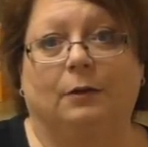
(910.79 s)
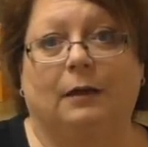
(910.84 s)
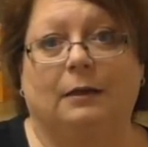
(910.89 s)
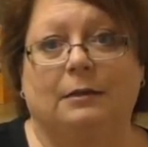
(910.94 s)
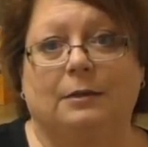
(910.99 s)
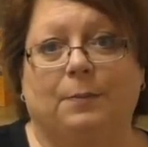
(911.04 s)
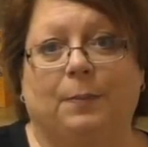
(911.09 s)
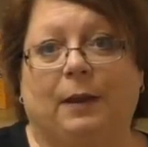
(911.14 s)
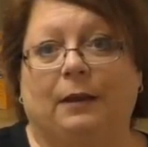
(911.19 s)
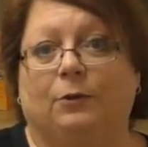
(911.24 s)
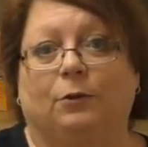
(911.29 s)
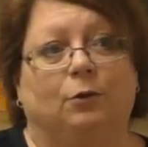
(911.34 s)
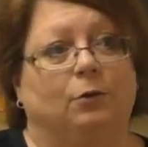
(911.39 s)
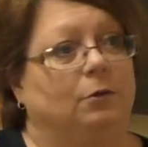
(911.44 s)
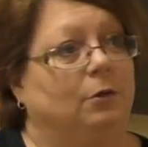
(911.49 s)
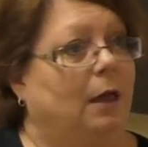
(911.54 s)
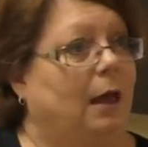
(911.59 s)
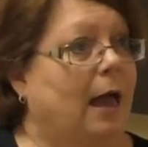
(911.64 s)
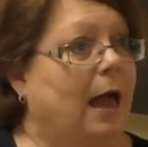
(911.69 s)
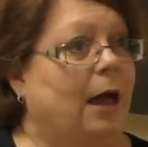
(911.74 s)
It depends
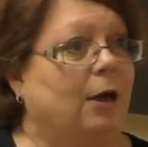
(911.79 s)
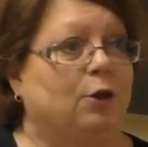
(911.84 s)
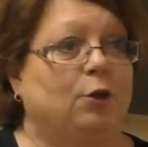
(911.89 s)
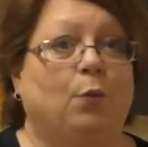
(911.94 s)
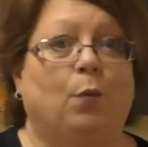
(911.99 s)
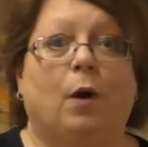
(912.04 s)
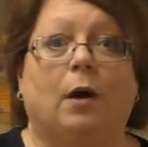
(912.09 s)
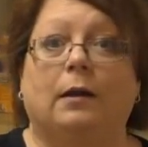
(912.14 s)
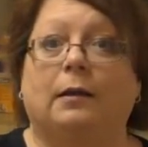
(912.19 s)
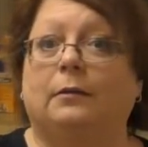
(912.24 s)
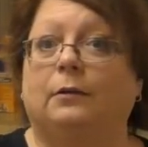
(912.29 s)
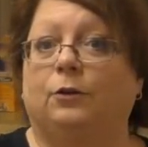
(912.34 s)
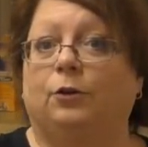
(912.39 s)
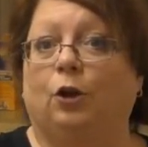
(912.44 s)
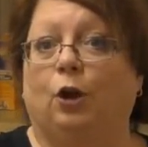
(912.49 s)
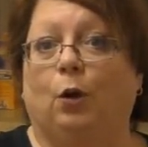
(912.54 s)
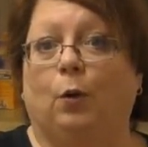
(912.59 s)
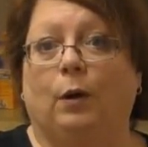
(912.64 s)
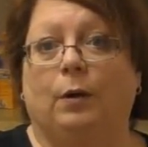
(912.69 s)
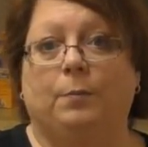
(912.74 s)
on how you wanted to
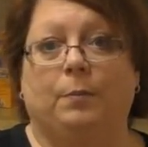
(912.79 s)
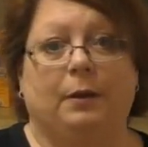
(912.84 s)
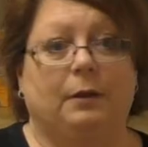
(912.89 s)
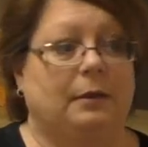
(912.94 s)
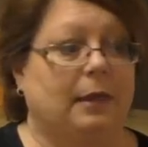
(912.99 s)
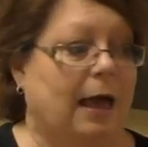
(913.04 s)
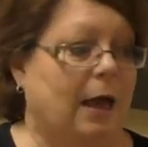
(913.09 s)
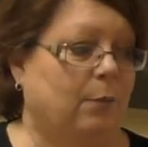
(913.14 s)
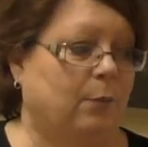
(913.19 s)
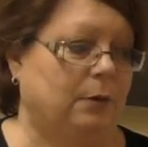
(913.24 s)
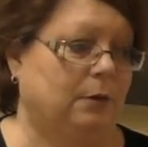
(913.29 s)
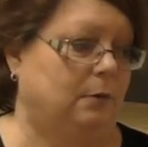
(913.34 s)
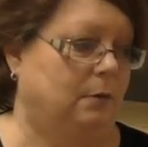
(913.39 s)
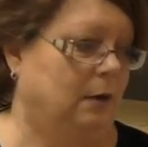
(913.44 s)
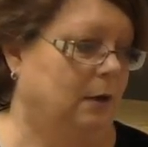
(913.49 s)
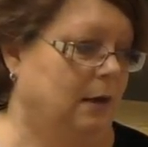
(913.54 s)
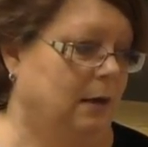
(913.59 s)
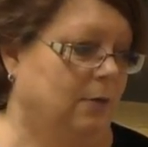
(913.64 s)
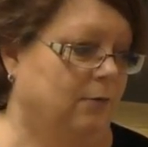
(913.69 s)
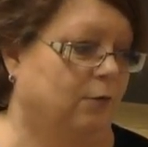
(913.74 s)
do it. But that would,
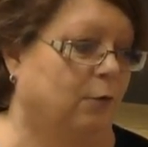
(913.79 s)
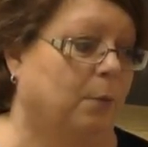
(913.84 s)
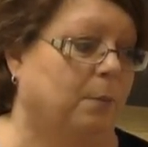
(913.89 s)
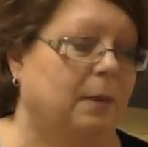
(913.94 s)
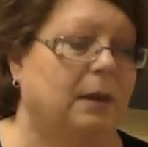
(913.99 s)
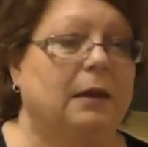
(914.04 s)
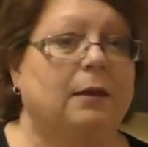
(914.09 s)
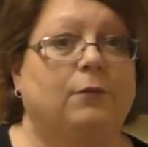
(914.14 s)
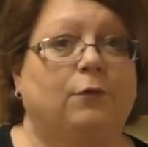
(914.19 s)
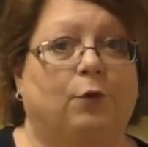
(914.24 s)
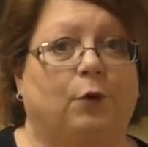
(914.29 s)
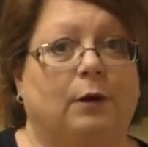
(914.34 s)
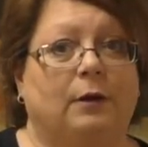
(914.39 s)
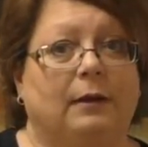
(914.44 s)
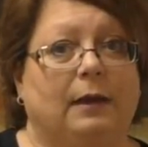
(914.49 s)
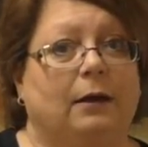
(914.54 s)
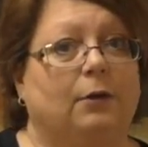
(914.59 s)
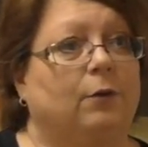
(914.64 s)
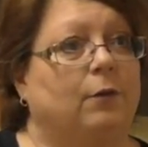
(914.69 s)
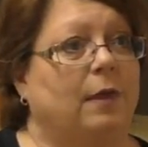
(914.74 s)
for me, for a
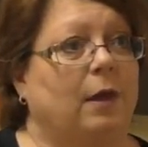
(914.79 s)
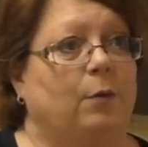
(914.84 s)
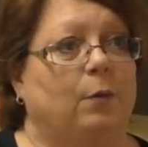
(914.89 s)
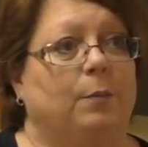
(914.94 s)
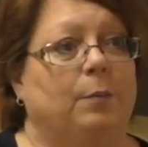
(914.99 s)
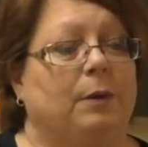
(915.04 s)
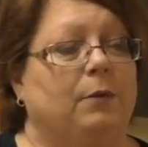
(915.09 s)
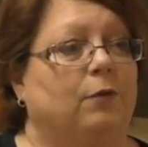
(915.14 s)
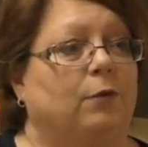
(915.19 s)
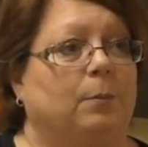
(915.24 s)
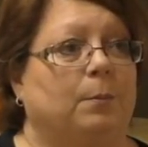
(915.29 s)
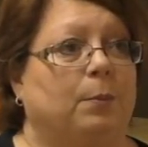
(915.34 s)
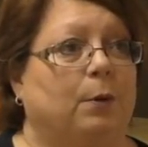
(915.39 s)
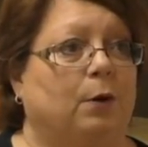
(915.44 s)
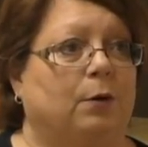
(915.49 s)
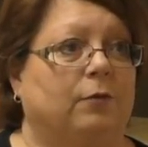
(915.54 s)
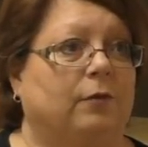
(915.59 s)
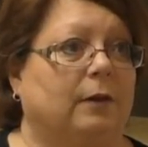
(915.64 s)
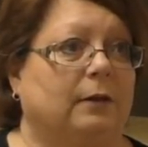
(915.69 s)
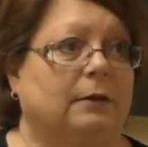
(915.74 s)
dinner, that would be
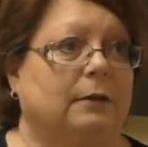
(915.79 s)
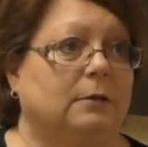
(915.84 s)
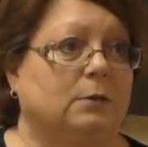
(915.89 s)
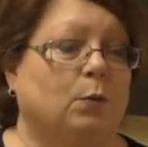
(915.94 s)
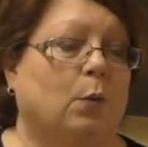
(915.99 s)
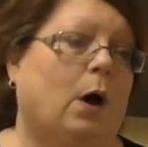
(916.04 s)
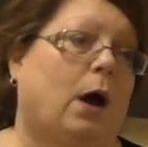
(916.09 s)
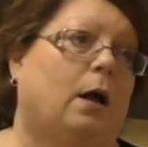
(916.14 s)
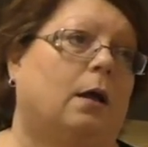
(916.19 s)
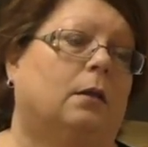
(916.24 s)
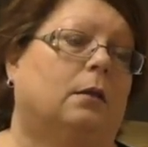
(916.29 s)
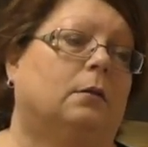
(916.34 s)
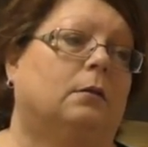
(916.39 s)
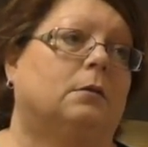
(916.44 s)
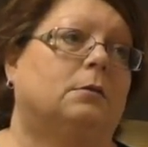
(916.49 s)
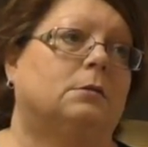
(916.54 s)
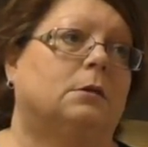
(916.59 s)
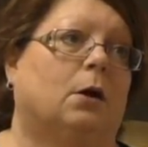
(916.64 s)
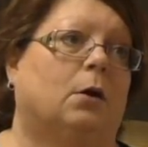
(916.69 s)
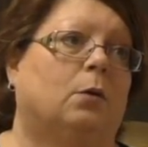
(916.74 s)
perfect as well.
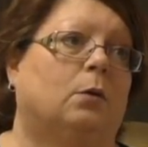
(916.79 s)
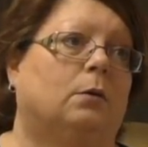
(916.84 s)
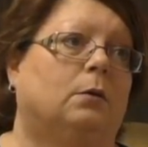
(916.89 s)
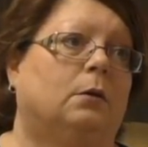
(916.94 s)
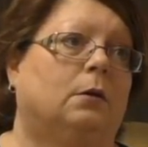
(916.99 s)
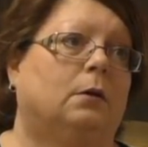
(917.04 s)
So,